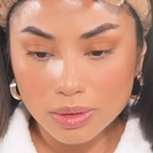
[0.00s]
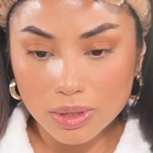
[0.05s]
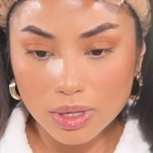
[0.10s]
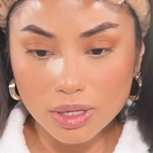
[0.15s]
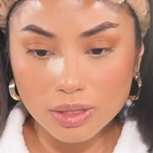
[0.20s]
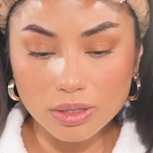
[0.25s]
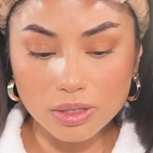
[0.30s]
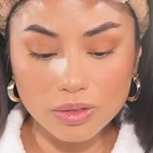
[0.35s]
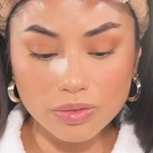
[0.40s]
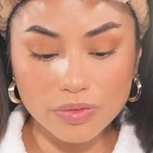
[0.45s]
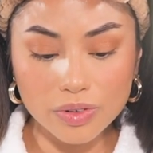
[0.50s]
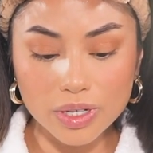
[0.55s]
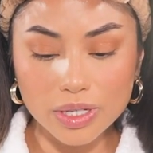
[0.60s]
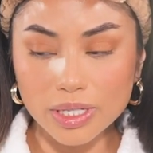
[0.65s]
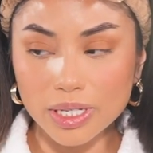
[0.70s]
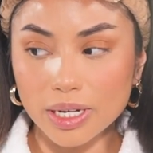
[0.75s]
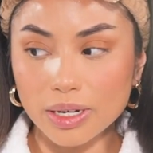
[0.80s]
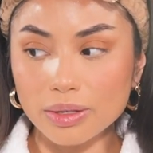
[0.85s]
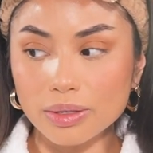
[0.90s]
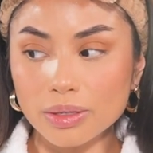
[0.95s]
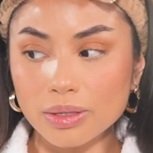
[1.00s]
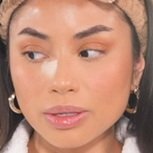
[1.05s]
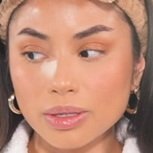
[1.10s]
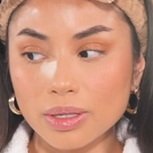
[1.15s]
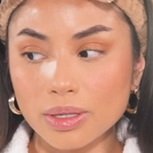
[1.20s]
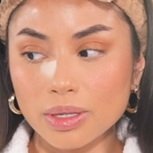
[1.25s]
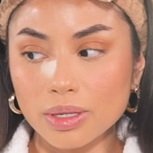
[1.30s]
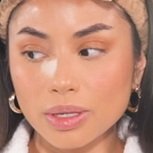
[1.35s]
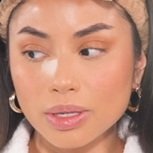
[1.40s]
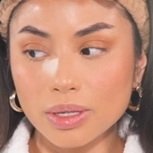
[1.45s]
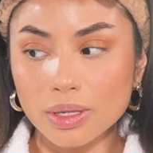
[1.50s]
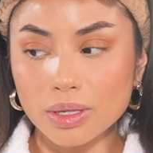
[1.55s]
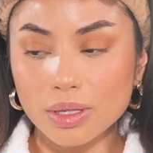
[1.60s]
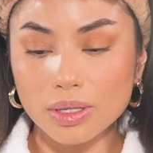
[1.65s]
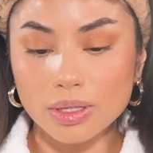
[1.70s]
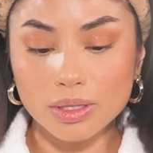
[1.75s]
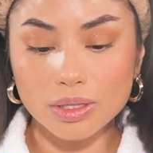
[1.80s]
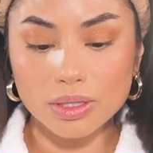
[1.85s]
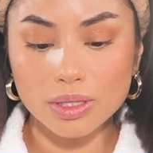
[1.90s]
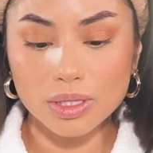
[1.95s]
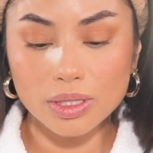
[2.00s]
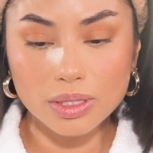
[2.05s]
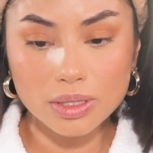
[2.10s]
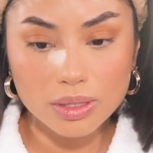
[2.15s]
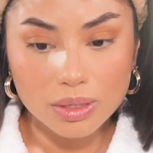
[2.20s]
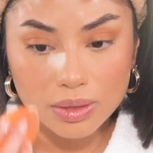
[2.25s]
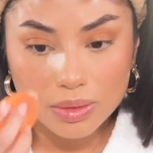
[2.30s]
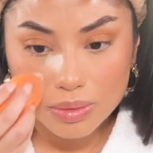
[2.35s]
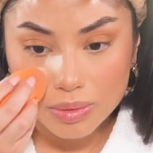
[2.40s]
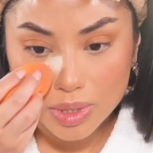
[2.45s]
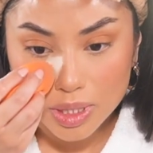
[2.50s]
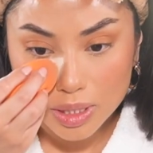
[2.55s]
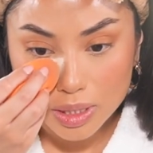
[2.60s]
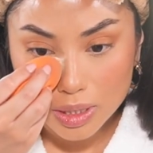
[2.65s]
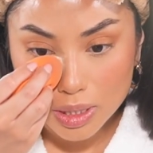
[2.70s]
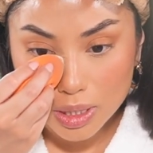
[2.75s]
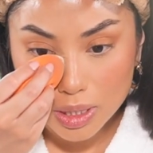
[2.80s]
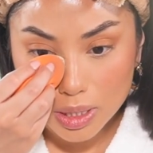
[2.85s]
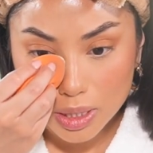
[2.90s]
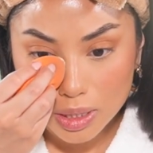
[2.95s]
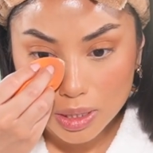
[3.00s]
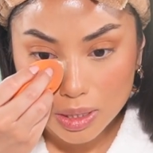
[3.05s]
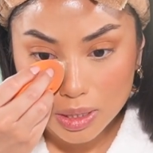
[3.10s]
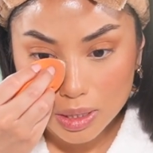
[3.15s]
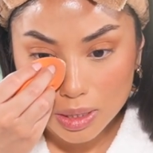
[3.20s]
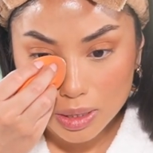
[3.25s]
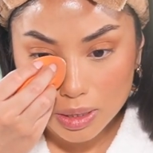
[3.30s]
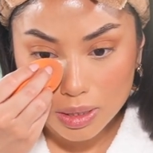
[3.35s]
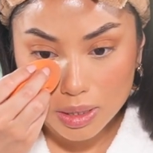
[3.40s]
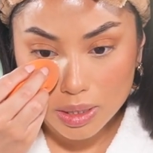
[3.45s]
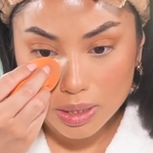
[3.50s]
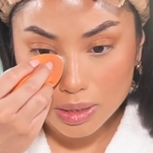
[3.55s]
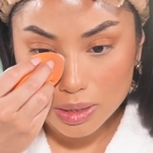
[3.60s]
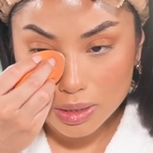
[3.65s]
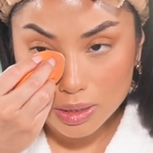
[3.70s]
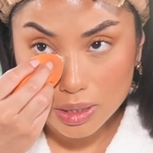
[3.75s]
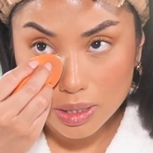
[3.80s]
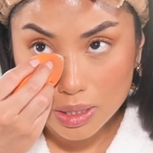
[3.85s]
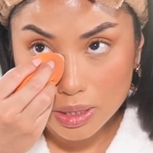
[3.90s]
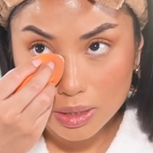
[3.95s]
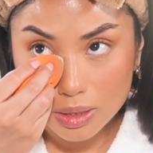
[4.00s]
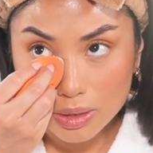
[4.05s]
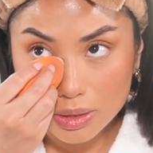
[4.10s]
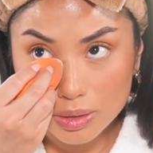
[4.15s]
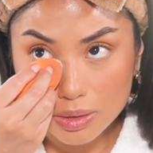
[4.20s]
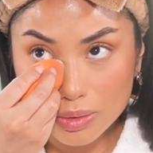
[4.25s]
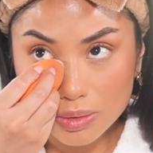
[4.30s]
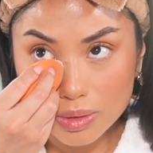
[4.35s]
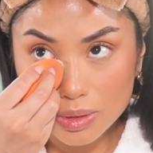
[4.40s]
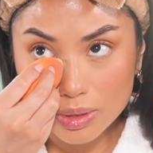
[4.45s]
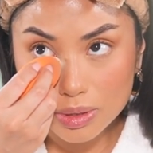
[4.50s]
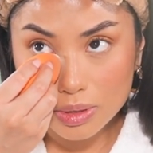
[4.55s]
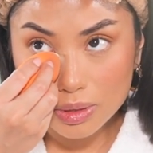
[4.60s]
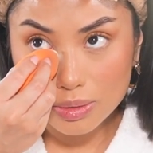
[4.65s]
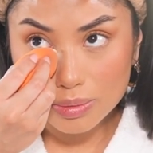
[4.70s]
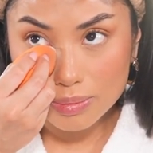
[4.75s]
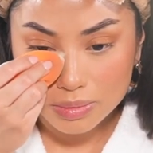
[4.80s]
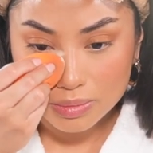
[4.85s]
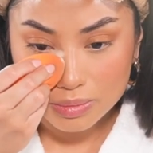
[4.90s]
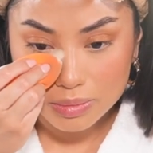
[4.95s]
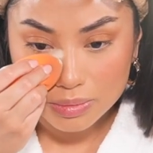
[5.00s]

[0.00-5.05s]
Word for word: Not too far down, just right there and in that inner corner.